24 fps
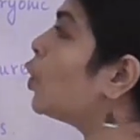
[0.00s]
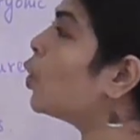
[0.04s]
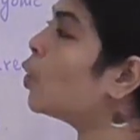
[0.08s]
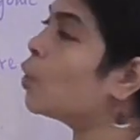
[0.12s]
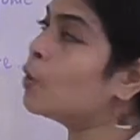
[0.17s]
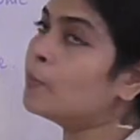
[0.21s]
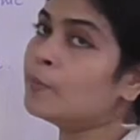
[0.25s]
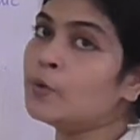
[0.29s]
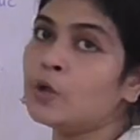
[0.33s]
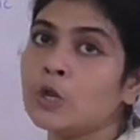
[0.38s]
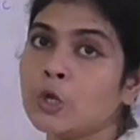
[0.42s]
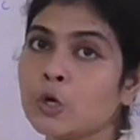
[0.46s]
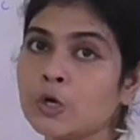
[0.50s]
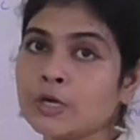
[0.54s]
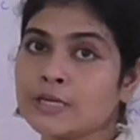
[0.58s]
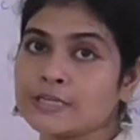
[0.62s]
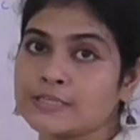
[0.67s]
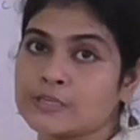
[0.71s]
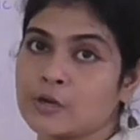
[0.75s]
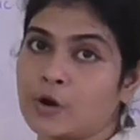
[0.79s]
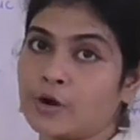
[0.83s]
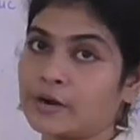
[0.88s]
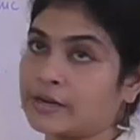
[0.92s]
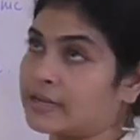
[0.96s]
the
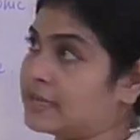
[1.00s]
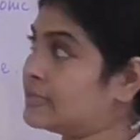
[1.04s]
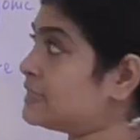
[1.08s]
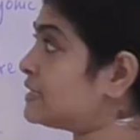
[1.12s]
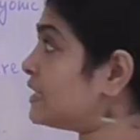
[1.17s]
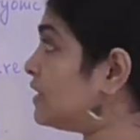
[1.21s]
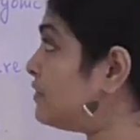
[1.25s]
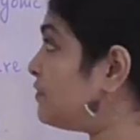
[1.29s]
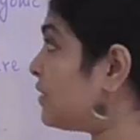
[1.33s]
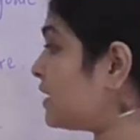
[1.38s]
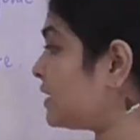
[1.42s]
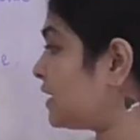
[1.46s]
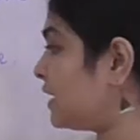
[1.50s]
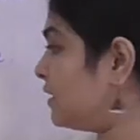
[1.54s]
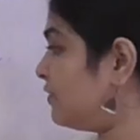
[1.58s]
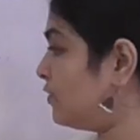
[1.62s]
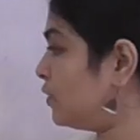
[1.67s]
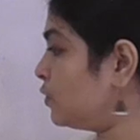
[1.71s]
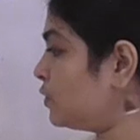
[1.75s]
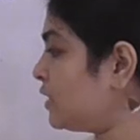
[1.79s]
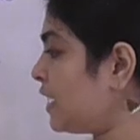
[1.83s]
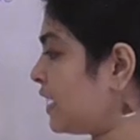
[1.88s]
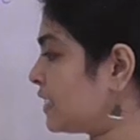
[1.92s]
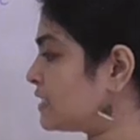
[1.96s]
homologous organs, if I give
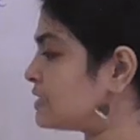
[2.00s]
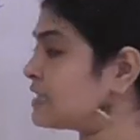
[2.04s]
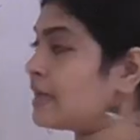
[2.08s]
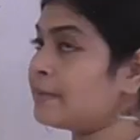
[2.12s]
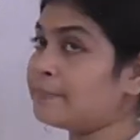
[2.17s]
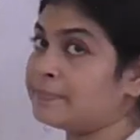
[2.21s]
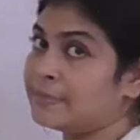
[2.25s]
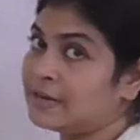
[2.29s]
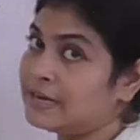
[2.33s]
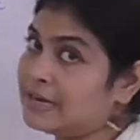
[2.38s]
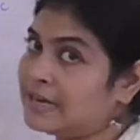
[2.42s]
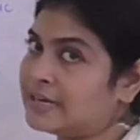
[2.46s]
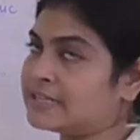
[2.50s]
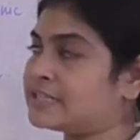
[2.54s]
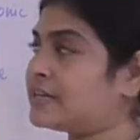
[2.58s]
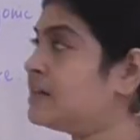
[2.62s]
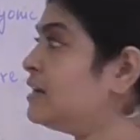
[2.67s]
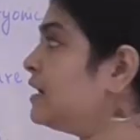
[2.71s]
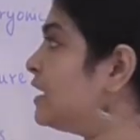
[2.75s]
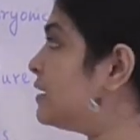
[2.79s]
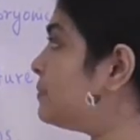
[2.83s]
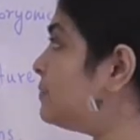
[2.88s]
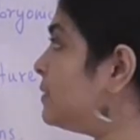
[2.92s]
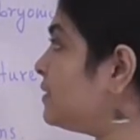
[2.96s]
you the example later,
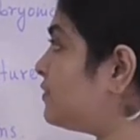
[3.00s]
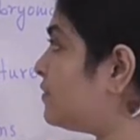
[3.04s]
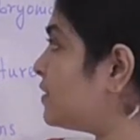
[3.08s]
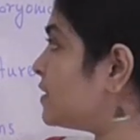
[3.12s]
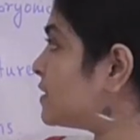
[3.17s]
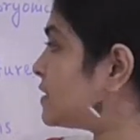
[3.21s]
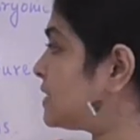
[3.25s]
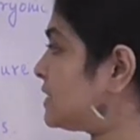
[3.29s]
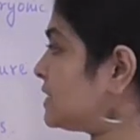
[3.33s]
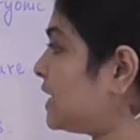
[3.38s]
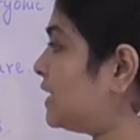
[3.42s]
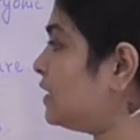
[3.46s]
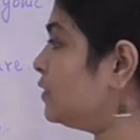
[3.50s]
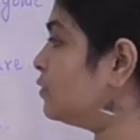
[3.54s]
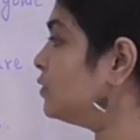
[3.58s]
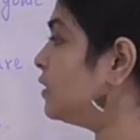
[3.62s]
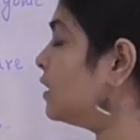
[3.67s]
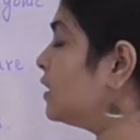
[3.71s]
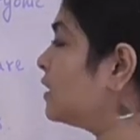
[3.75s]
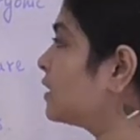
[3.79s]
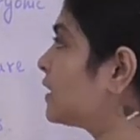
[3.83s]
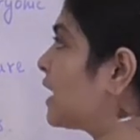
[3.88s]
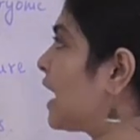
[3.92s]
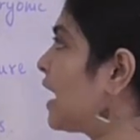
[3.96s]
let me first tell you
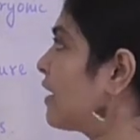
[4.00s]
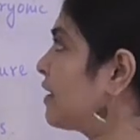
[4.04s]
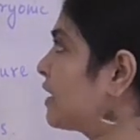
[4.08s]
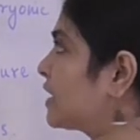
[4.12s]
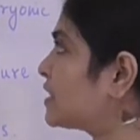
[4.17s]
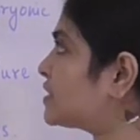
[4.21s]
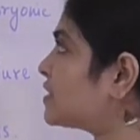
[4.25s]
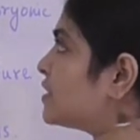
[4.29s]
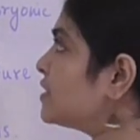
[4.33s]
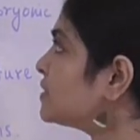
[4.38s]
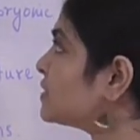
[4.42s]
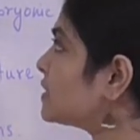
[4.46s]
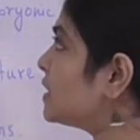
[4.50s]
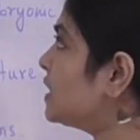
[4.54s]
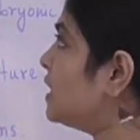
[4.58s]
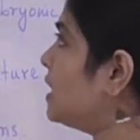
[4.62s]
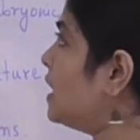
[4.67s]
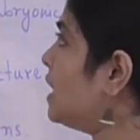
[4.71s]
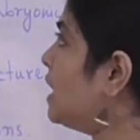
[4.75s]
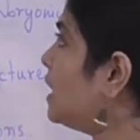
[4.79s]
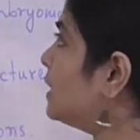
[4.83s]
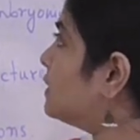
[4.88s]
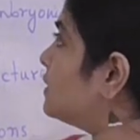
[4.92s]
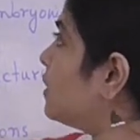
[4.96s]
the characters.
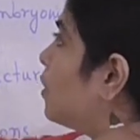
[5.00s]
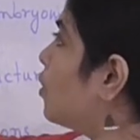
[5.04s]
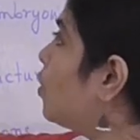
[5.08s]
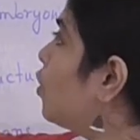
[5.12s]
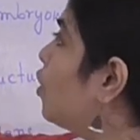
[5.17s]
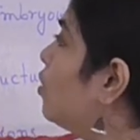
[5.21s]
The